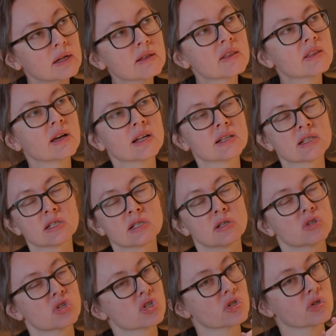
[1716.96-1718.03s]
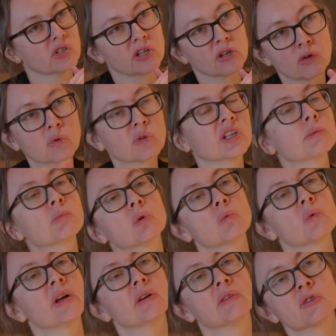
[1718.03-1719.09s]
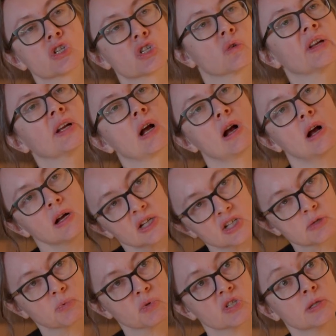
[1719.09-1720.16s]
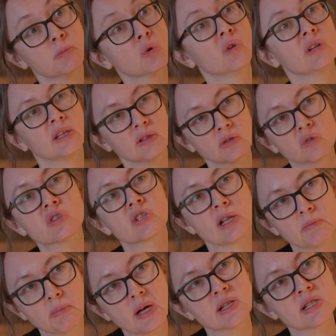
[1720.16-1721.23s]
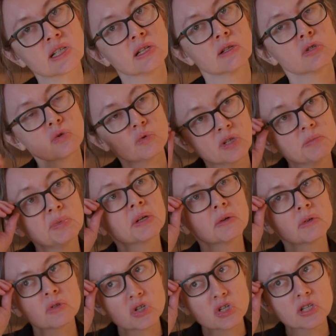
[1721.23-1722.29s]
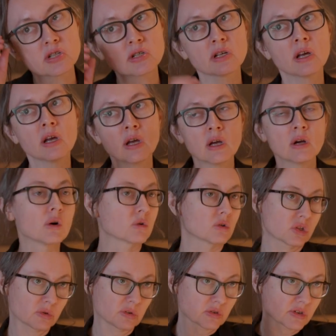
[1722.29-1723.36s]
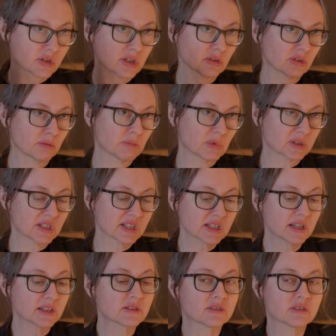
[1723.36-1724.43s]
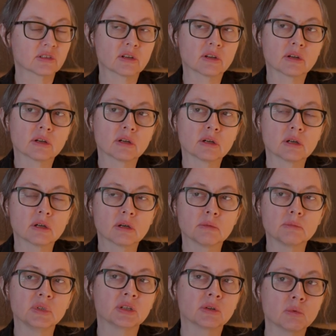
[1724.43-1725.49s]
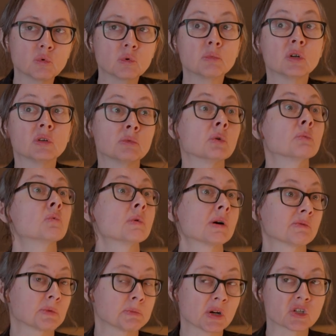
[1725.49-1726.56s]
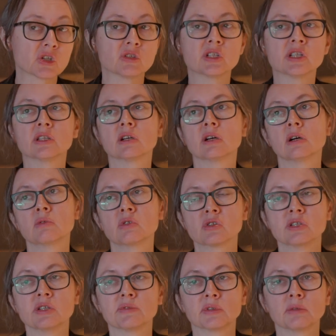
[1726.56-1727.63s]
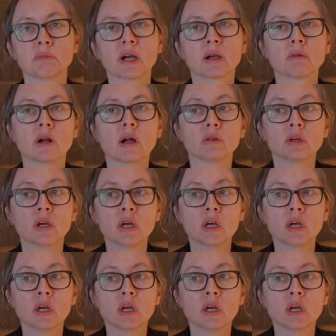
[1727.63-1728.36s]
that's such an incredible way of showing it's possible. And I know that Paz can do it because she's also has a certain mindset, being a woman from Argentina with a different background.